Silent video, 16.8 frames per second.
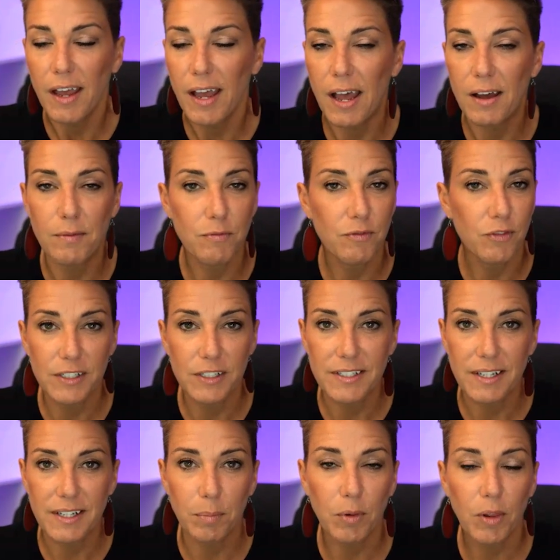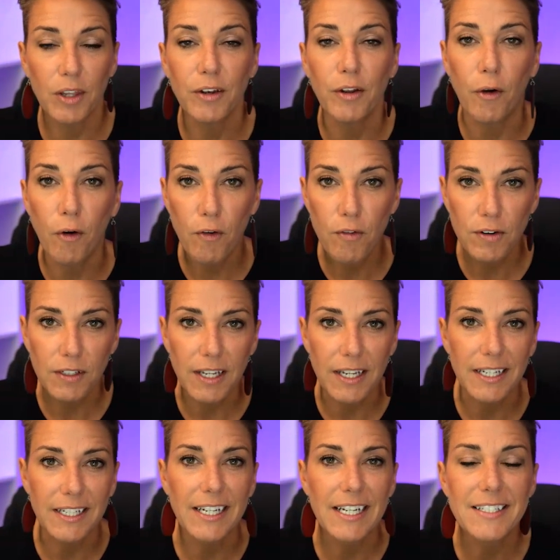uh, for example, an
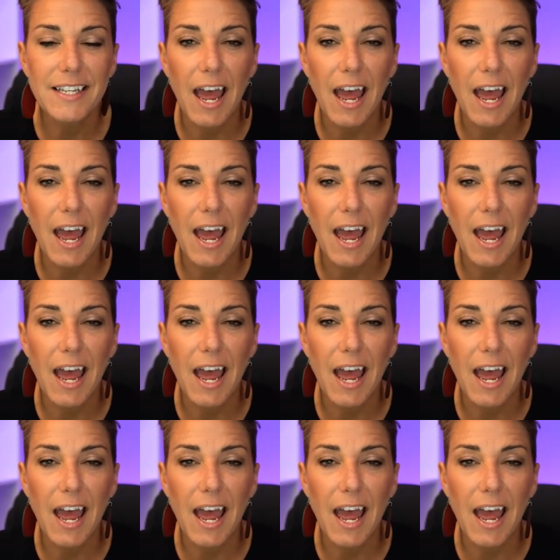overlay, it's